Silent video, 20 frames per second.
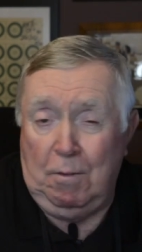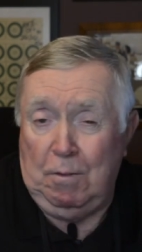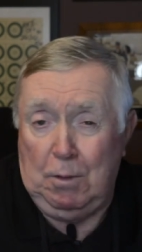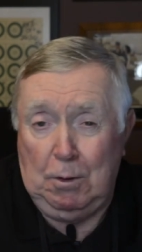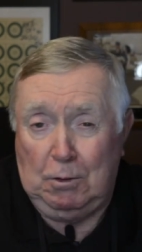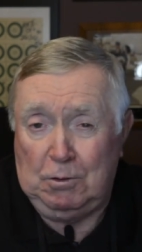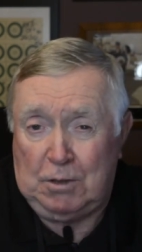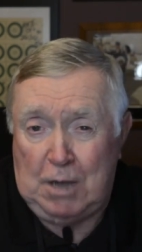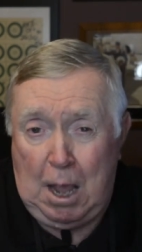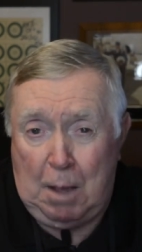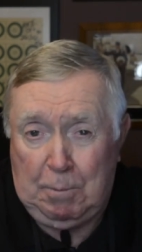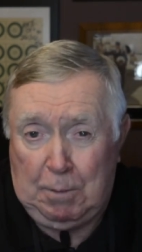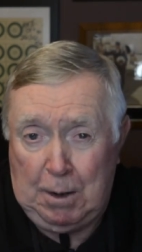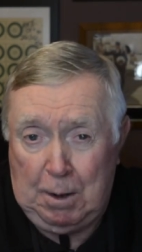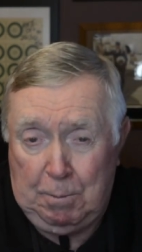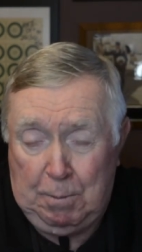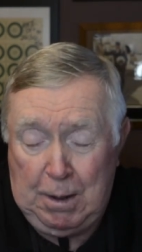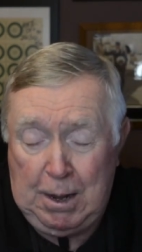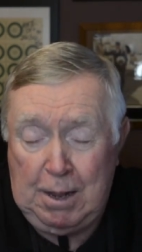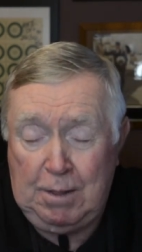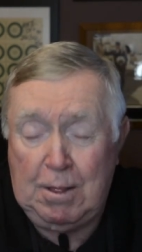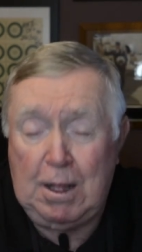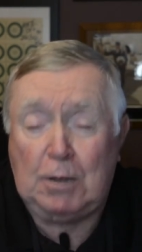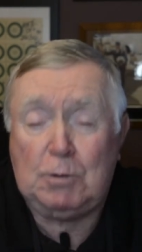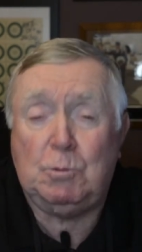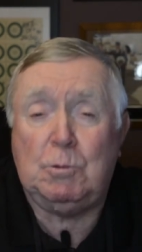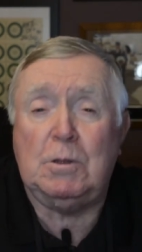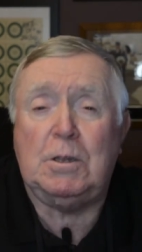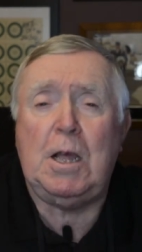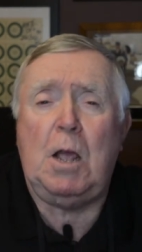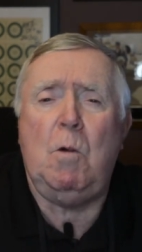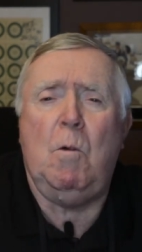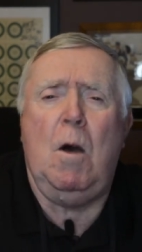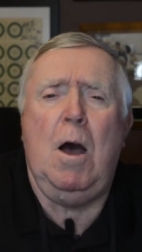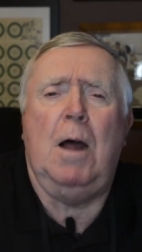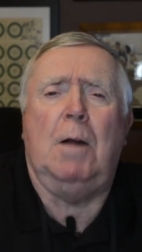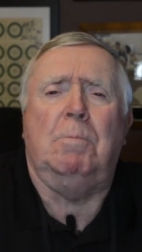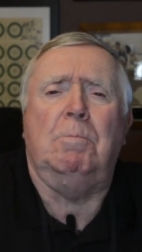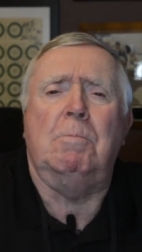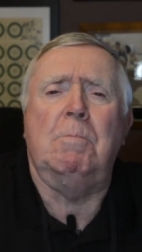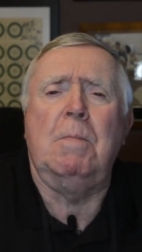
those happen to be, that's what they want.